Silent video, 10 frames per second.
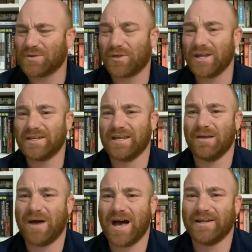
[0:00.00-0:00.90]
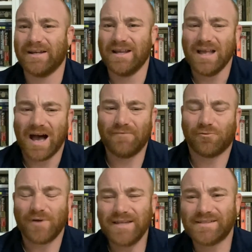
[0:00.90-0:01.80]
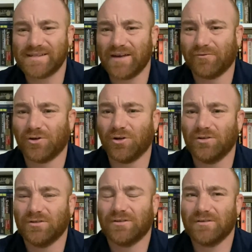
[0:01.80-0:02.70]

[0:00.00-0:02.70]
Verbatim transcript: thinking about it, I've read several,